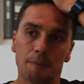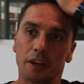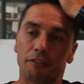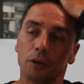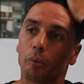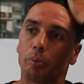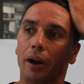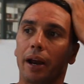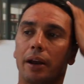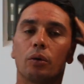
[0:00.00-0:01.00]
If you're a
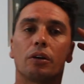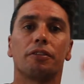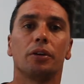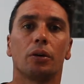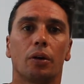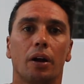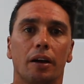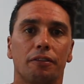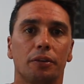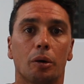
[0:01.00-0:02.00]
brand or if
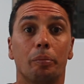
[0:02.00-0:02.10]
you're a